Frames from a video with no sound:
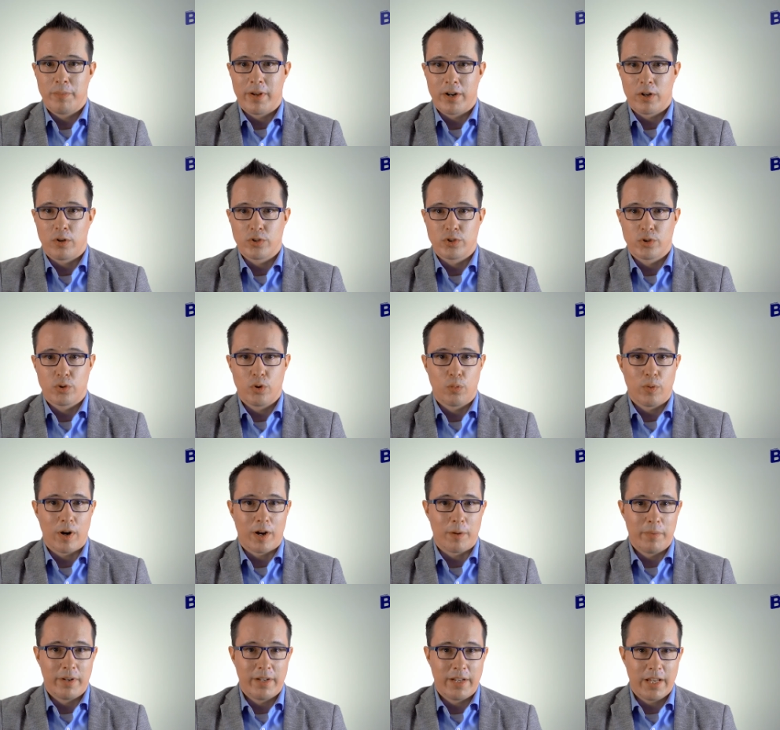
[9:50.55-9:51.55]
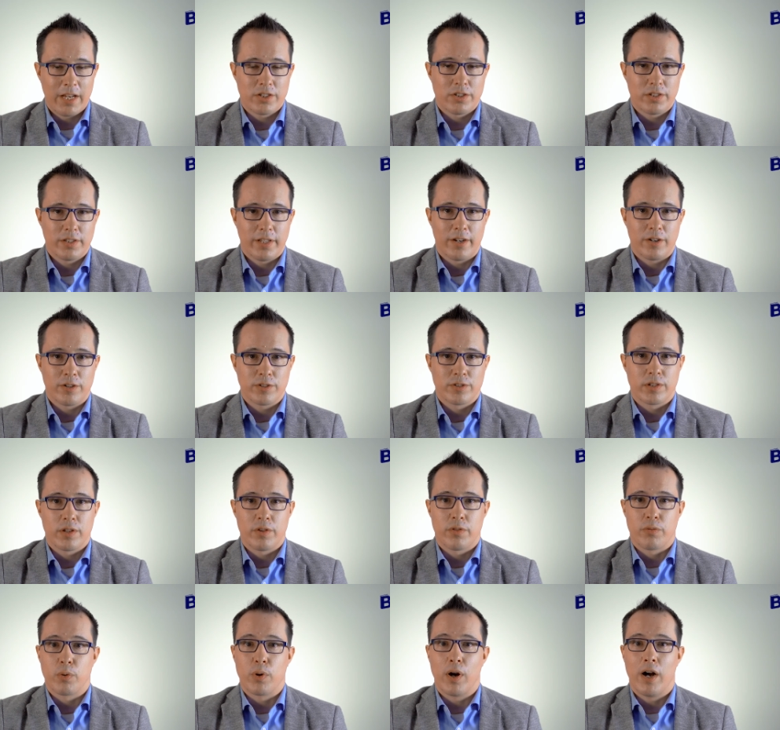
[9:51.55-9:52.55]
medical school recommendation letters
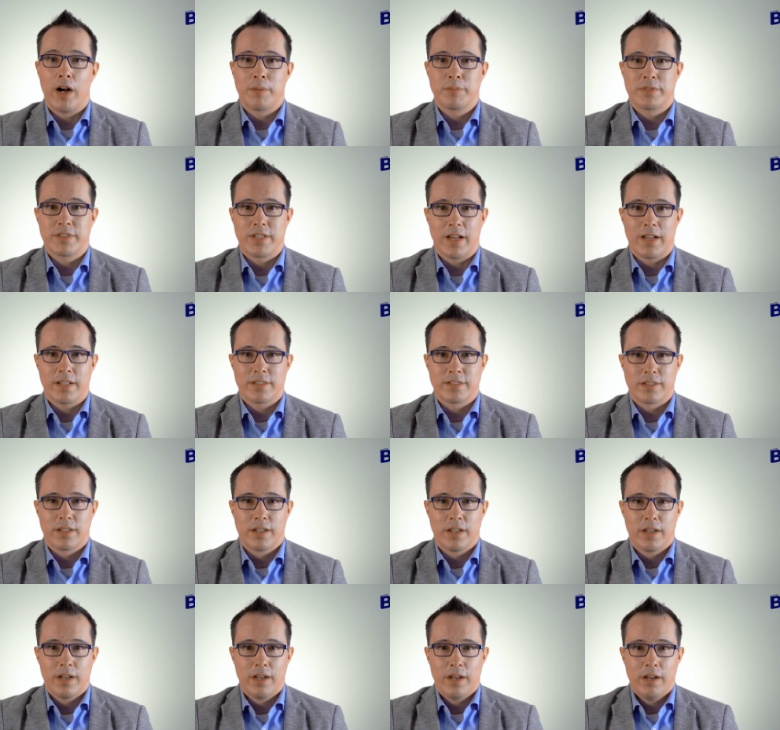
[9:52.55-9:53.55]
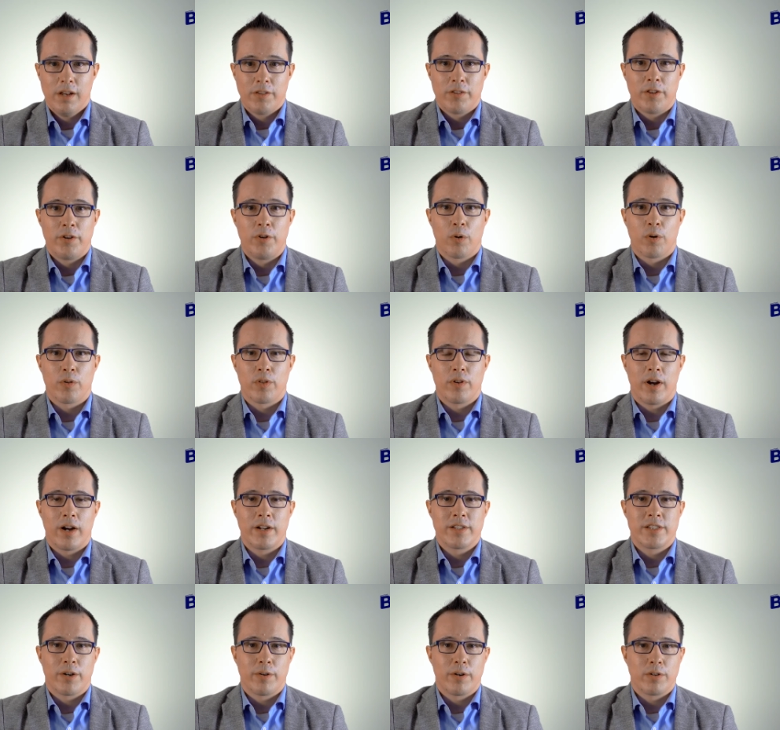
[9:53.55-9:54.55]
through OMSAS. The Northern
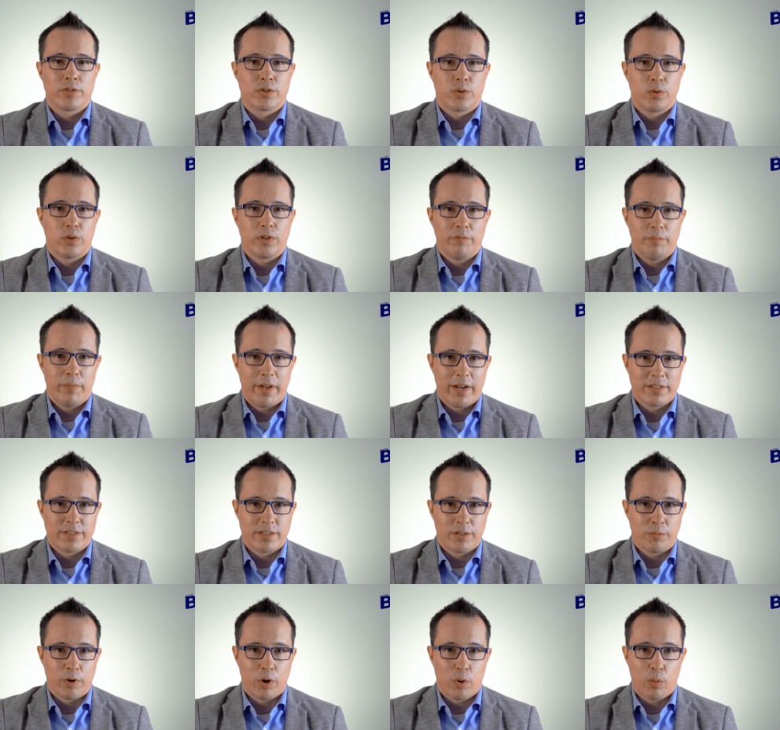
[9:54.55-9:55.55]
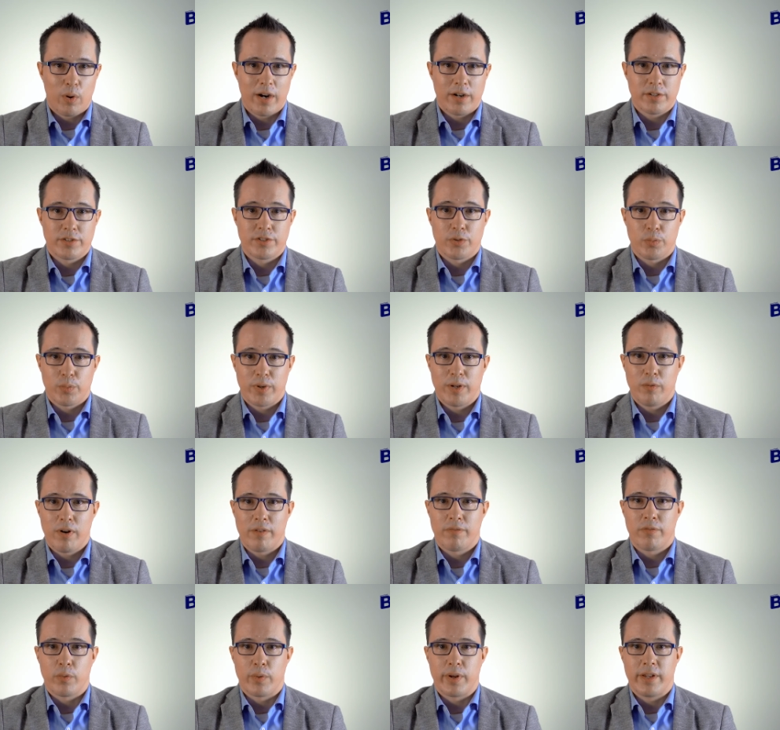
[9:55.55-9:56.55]
Ontario School of Medicine requires three
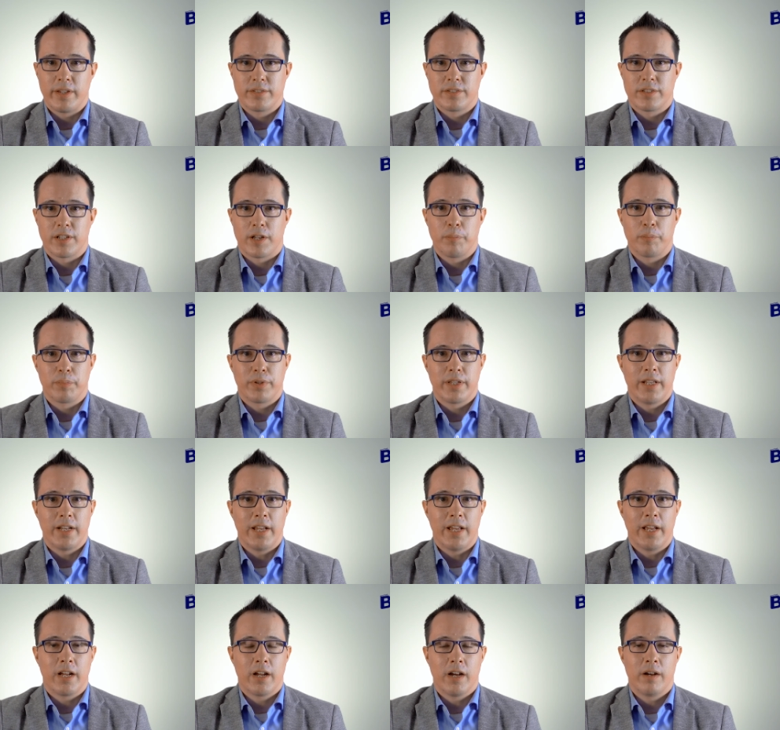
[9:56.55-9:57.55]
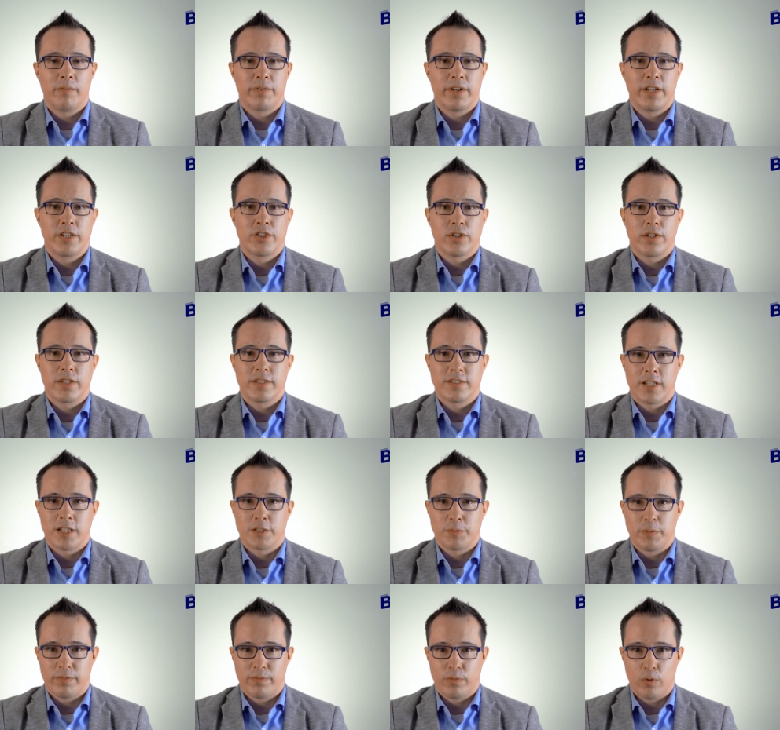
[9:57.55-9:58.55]
referees to complete a confidential
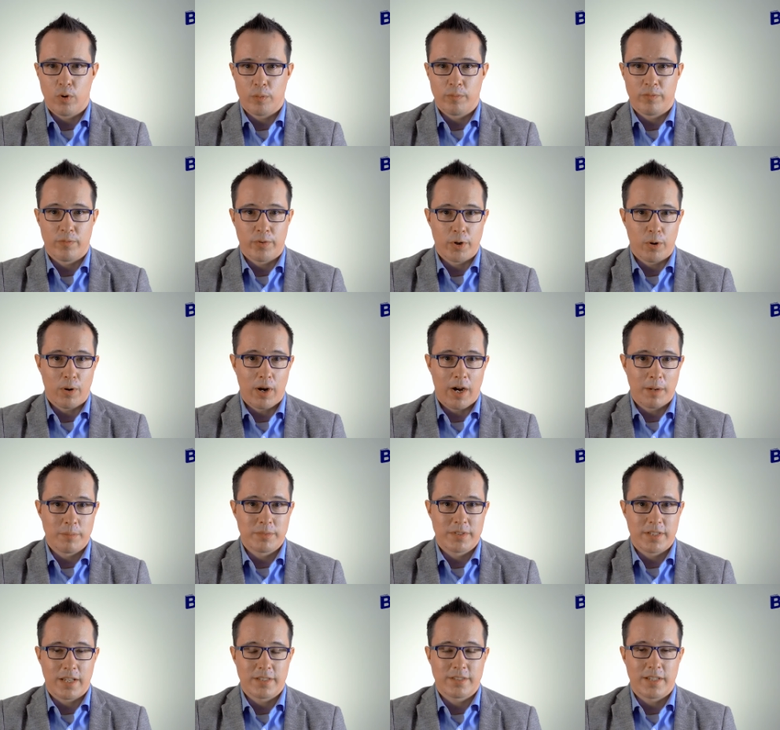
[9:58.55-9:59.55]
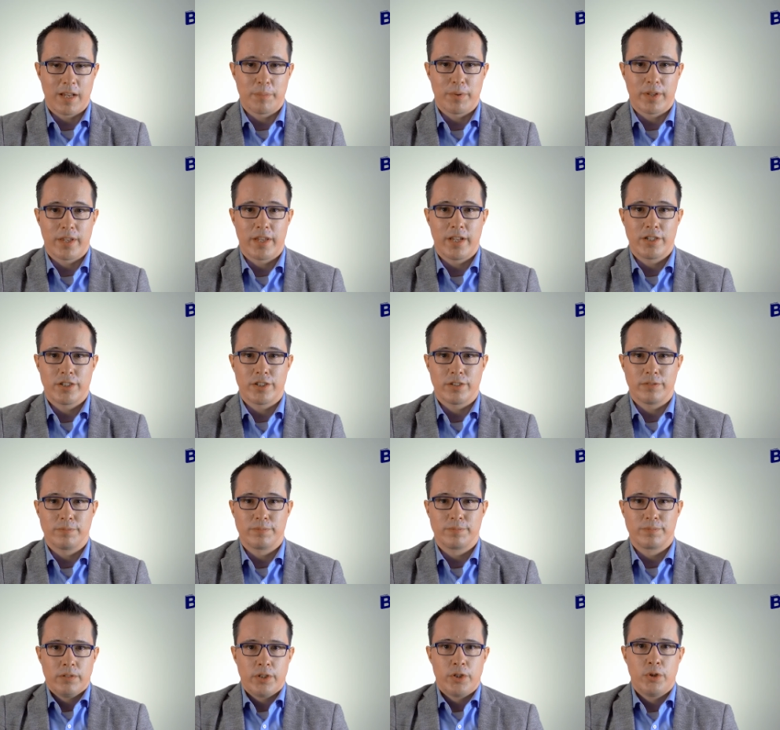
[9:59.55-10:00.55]
assessment form for your OMSAS application.
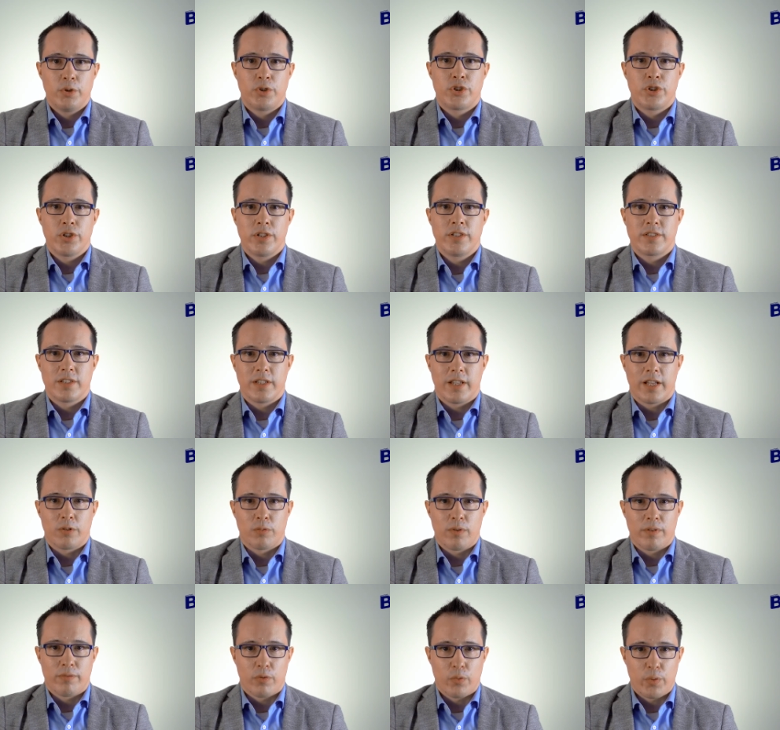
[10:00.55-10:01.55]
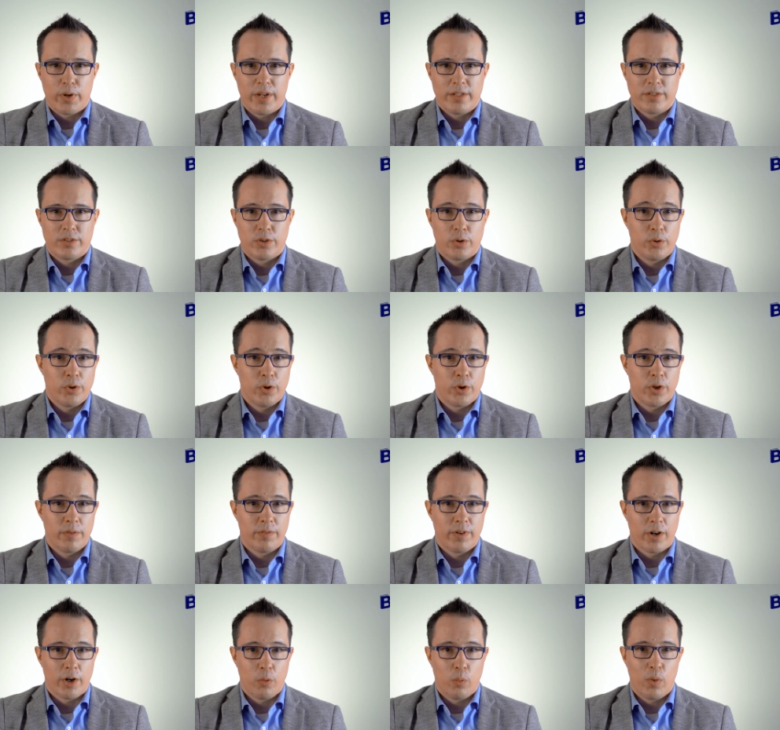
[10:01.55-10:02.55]
You should select referees who know you
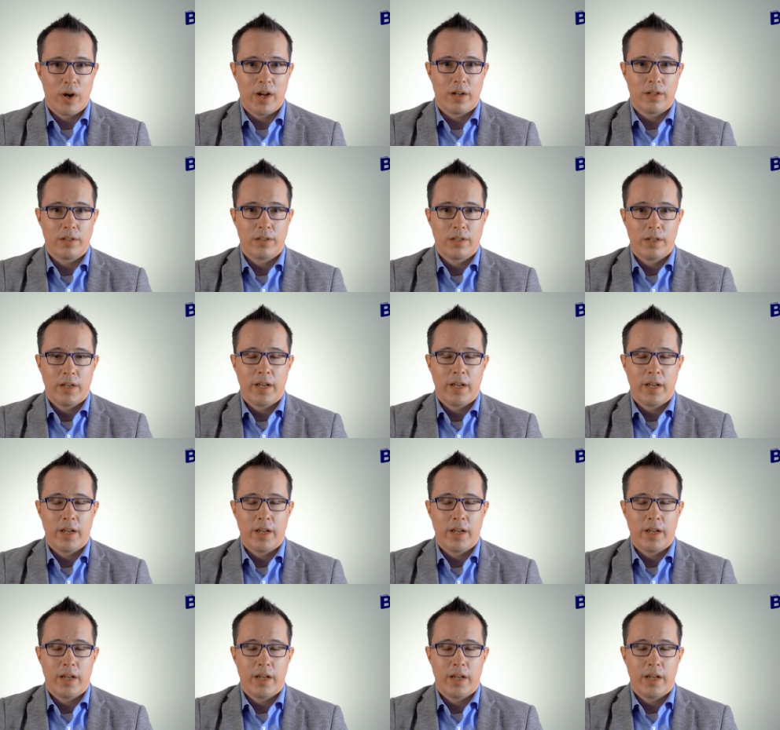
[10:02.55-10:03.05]
very well